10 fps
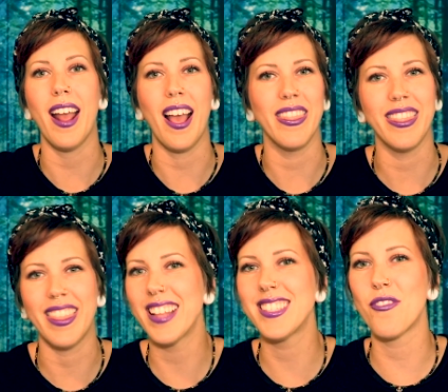And
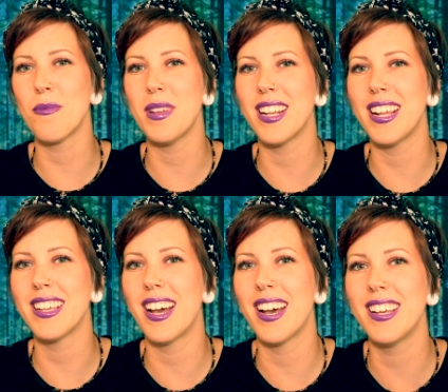that's it for me tonight,
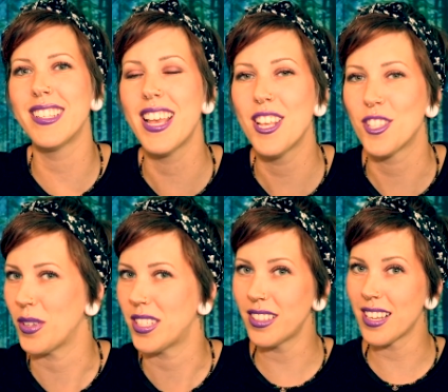guys. So
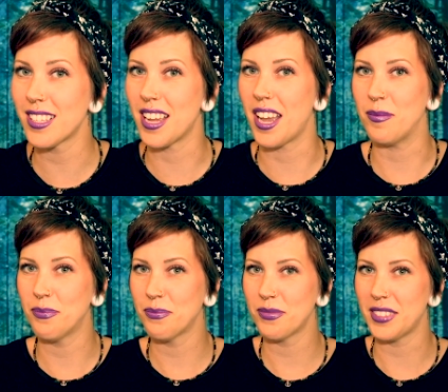until next
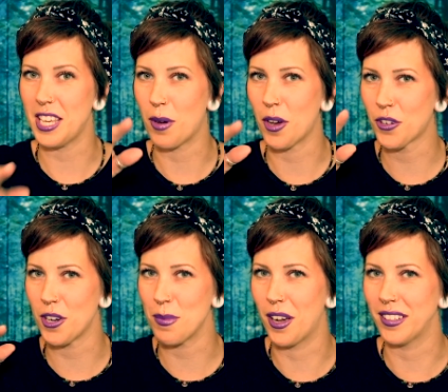time, keep on
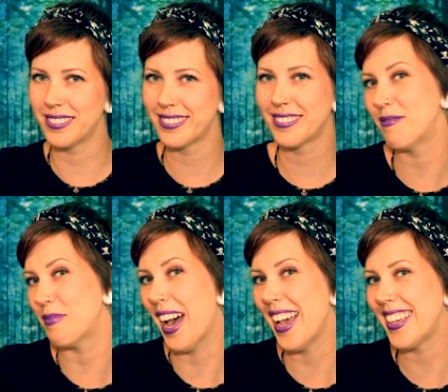creeping on.
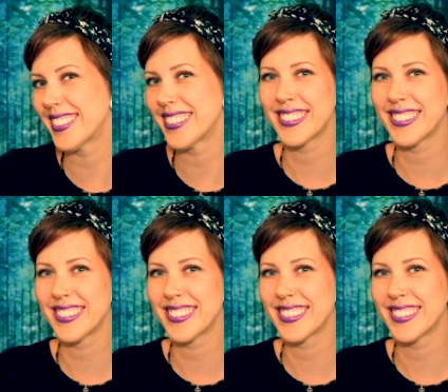Bye.